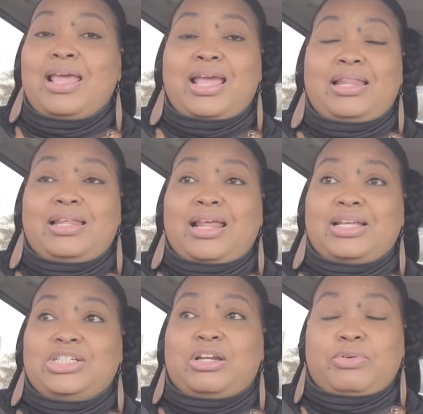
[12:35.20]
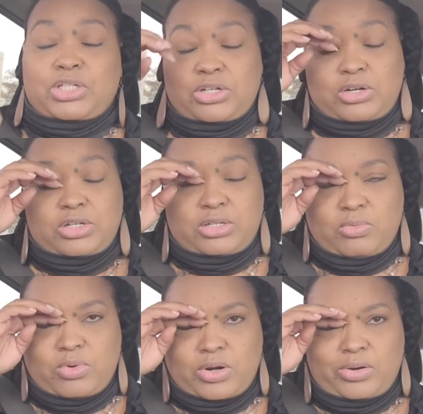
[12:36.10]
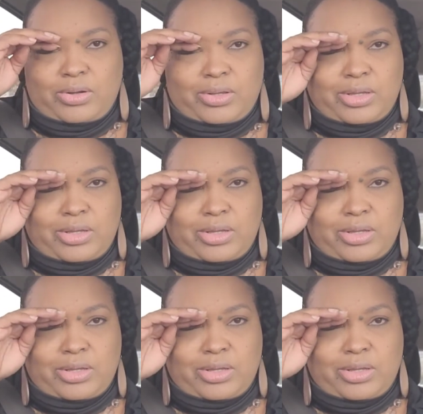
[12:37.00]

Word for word: And then I shall return to work.